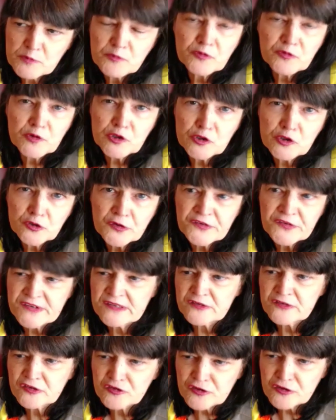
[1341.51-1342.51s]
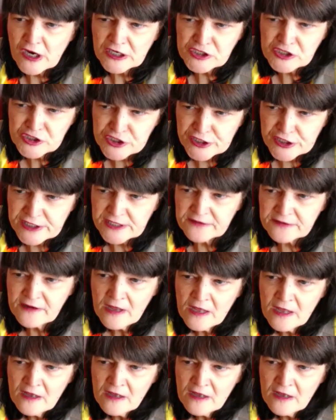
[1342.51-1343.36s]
rules instruction,